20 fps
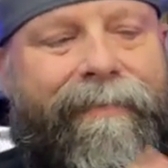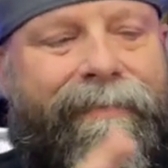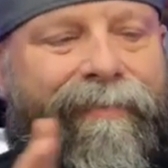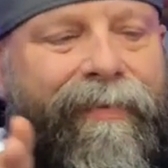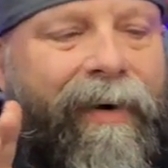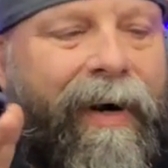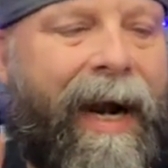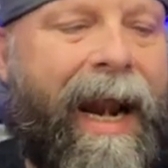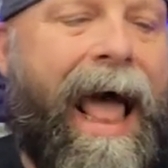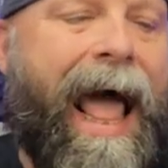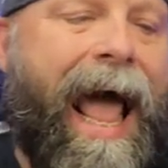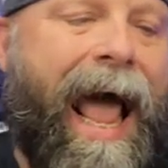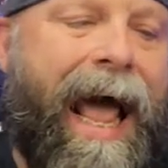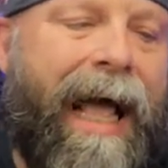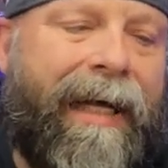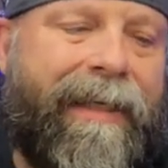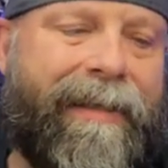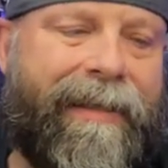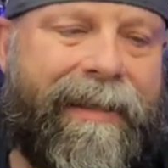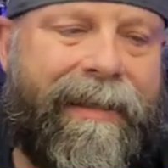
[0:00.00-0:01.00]
for
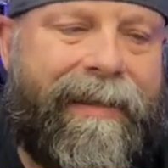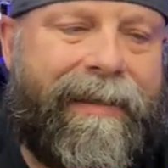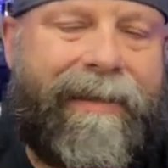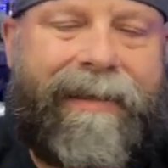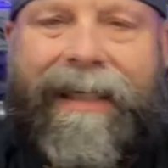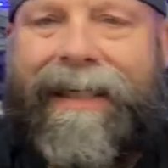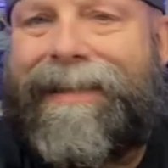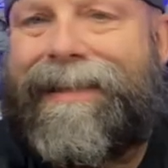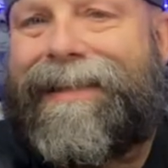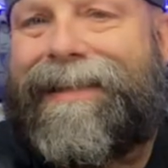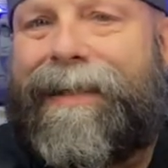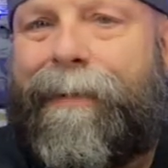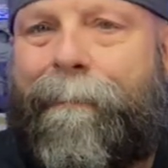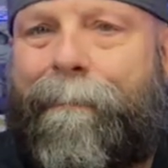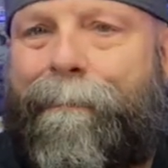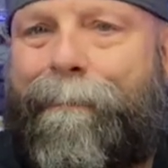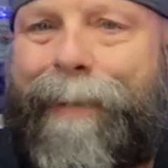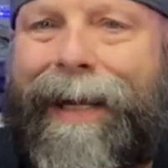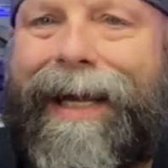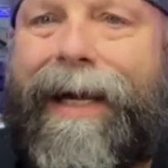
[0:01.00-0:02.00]
last because it's the
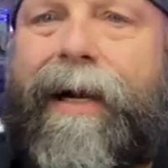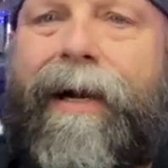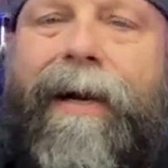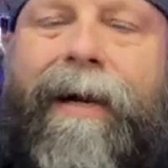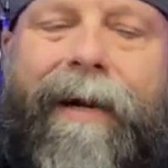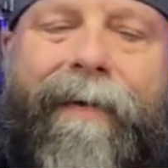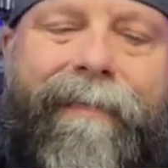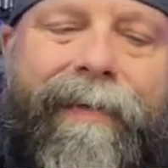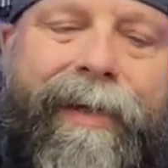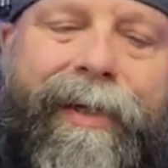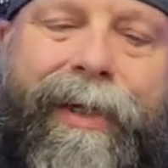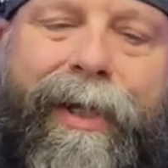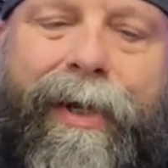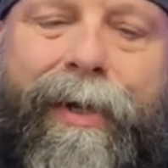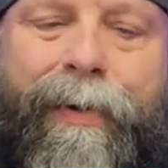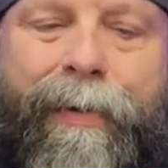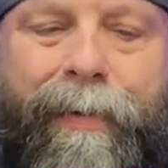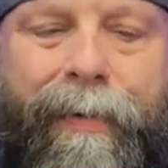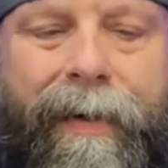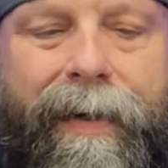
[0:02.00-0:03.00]
bigger of the two.